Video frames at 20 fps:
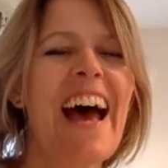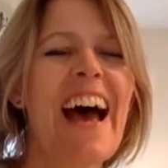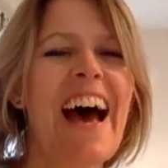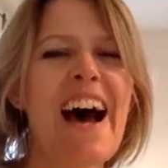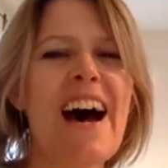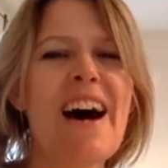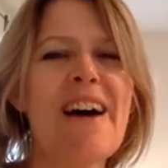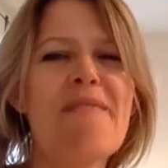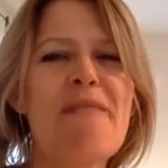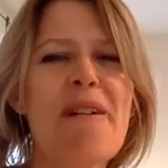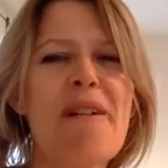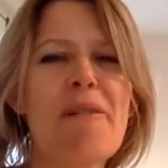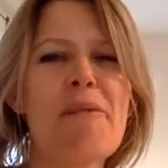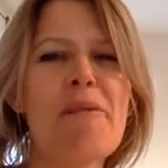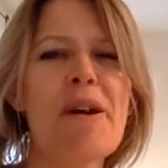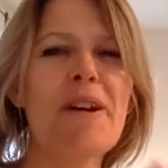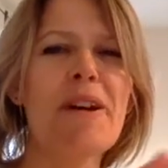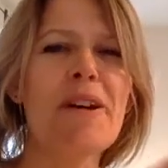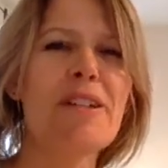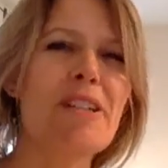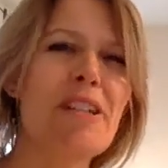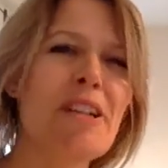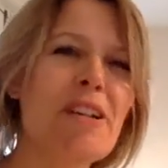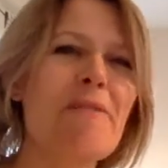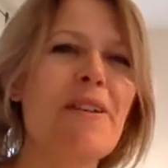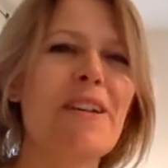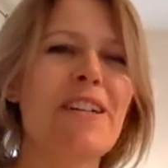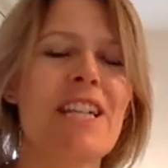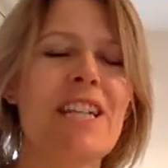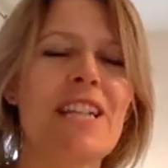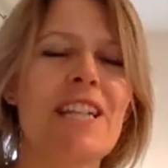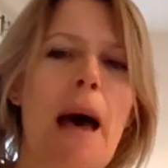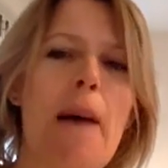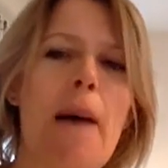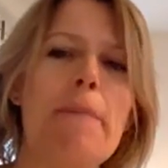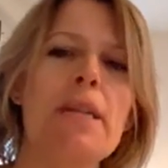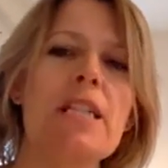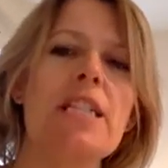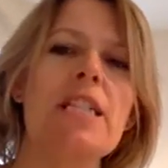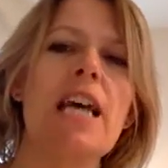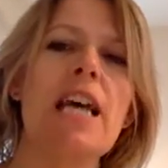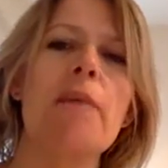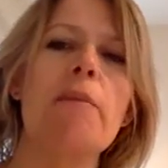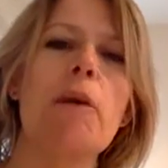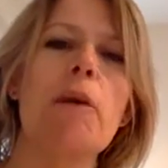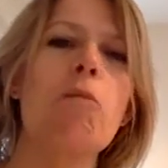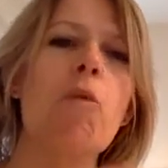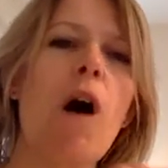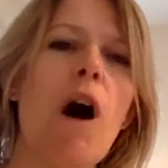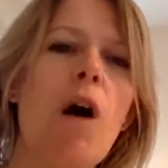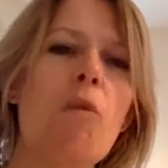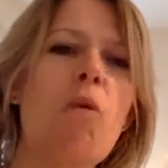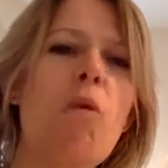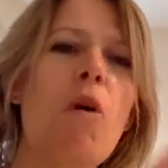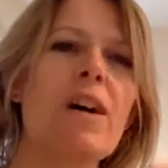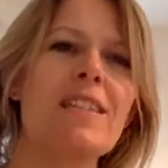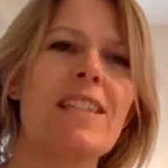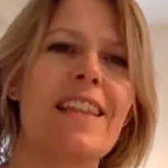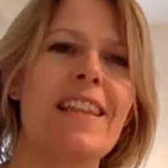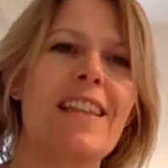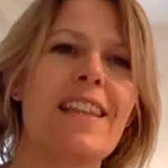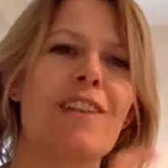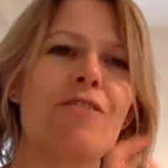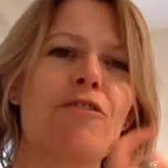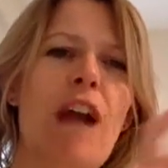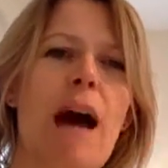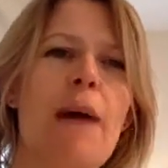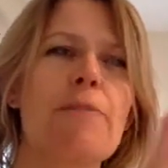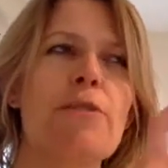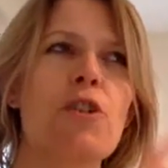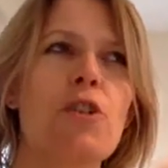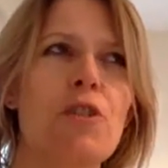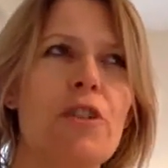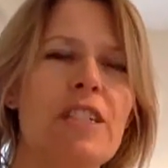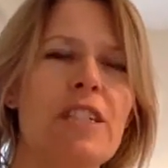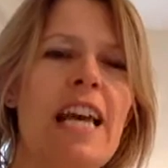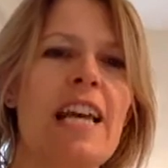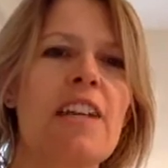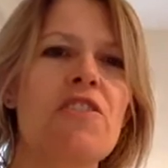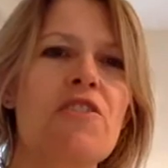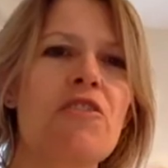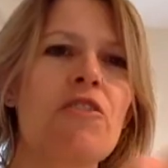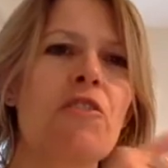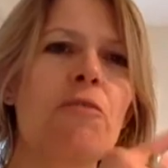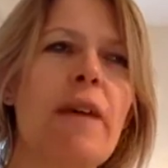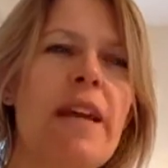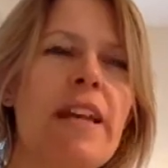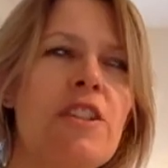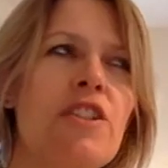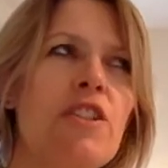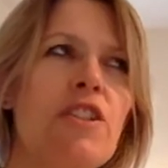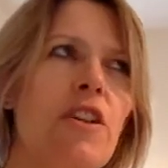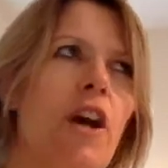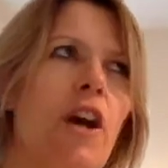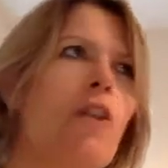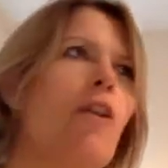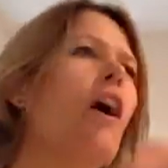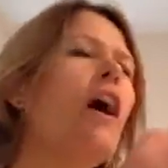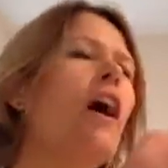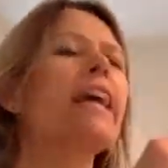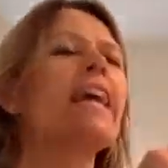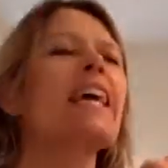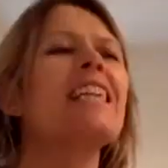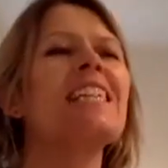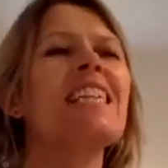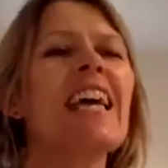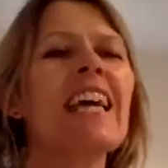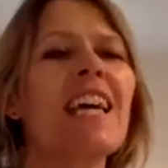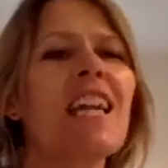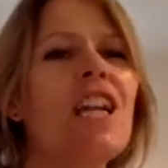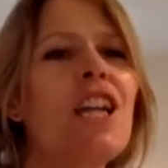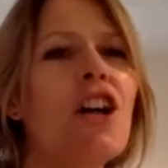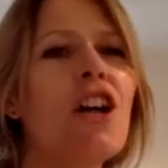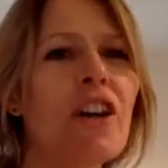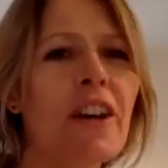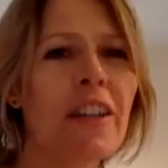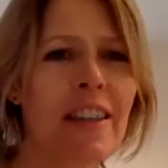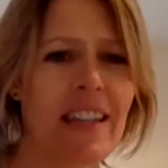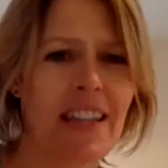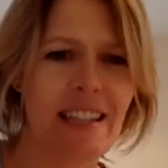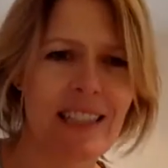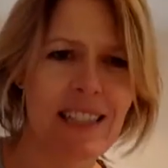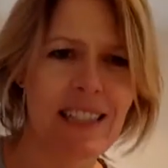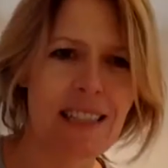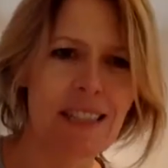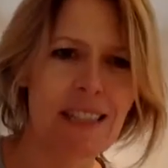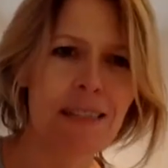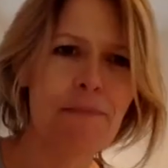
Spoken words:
And we won't go too much into that, but tell me, what was it that grabbed your attention or made you go, I'm going to take a look at this?